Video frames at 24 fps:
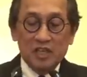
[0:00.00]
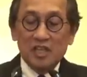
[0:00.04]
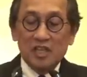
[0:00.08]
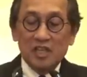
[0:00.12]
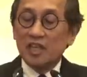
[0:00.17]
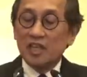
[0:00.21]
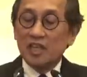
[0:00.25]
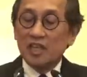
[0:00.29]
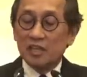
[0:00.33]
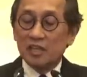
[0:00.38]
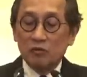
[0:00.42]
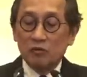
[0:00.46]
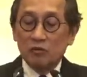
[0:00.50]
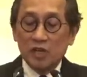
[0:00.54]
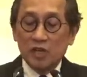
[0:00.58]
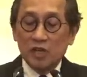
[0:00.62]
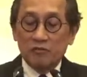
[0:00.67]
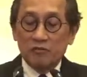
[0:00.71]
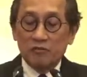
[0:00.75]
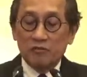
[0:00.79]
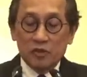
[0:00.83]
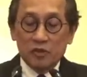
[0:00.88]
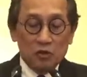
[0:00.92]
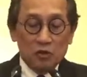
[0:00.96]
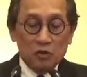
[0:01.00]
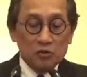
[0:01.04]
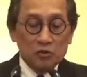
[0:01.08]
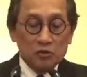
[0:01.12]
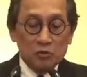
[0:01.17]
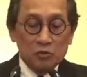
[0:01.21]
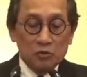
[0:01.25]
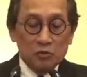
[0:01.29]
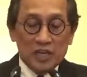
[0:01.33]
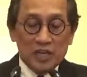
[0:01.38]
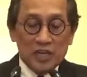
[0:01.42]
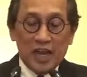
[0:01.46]
including for those who
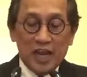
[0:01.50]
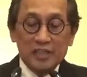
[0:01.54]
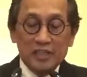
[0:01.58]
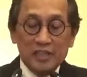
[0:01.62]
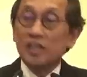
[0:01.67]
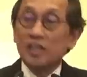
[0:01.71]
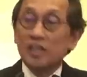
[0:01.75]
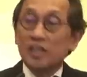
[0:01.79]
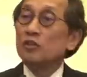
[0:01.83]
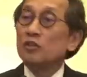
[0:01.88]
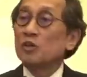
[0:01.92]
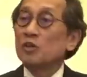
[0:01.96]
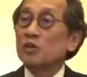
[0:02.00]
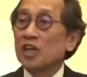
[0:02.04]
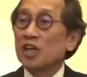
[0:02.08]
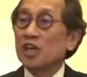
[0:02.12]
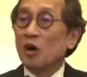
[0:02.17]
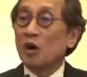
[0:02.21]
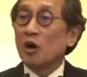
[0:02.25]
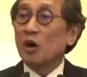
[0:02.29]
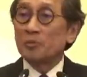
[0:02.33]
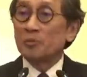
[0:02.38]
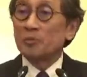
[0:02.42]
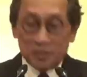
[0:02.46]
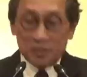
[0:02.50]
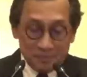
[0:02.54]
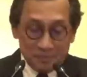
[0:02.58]
can, the nuclear option.